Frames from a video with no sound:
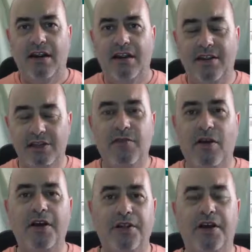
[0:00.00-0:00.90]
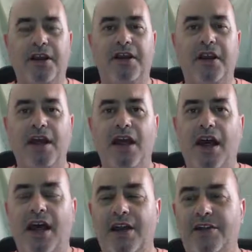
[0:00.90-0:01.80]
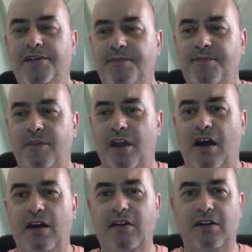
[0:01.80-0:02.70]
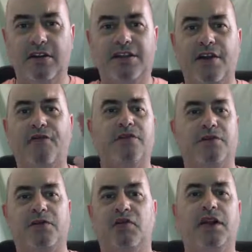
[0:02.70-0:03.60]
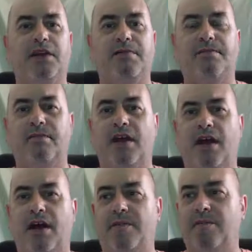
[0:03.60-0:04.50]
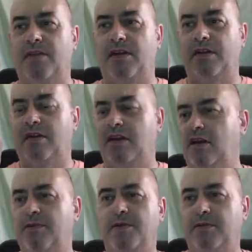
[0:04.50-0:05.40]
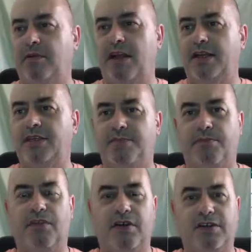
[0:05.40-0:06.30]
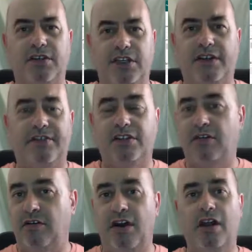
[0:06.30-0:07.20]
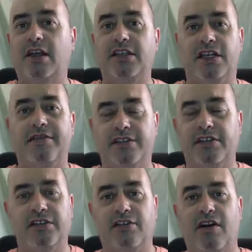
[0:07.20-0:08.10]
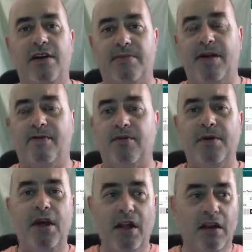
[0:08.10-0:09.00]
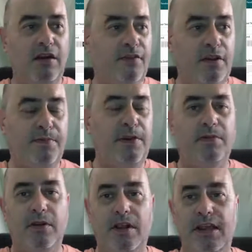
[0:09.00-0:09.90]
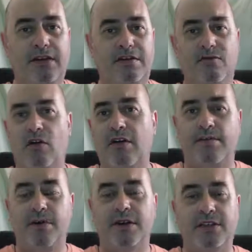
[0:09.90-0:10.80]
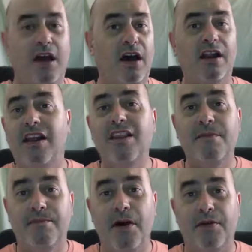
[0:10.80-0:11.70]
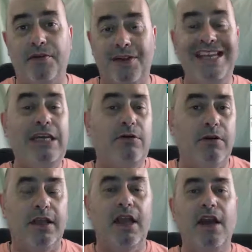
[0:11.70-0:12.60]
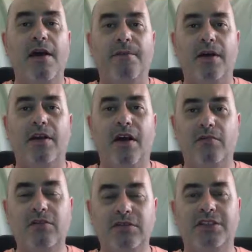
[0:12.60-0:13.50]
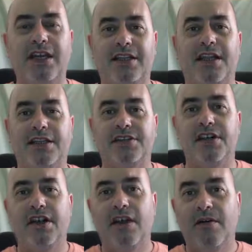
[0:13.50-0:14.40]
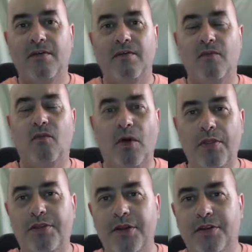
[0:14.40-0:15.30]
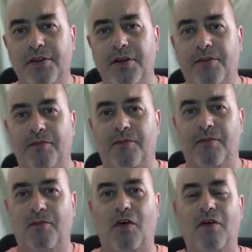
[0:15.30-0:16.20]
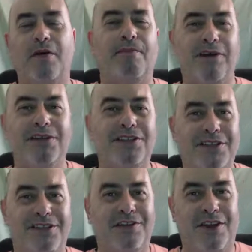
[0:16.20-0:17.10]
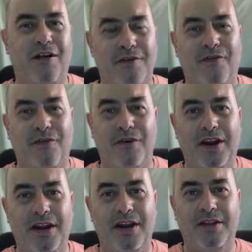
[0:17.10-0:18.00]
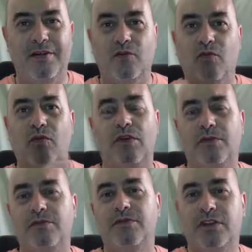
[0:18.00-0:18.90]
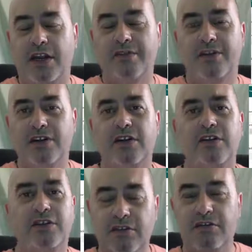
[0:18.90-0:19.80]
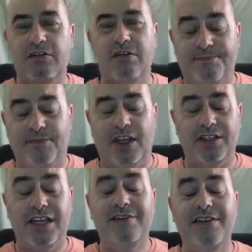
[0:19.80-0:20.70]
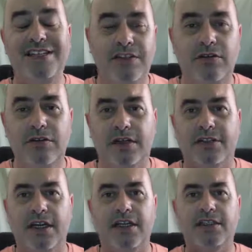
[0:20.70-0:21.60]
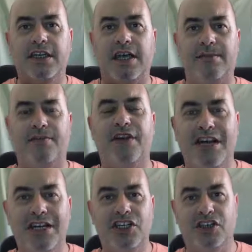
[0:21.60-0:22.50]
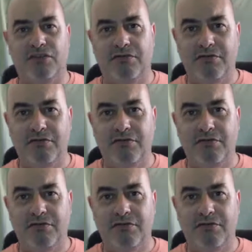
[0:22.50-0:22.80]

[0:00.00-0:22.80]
And that's what I think. And I look at the difference between a load of people like to put products on JVZoo, and I like JVZoo, it's a great platform. A load of other people like Warrior Plus. I like them both equally. But I will say this, one thing that Warrior Plus has going for it that JVZoo doesn't is gamification.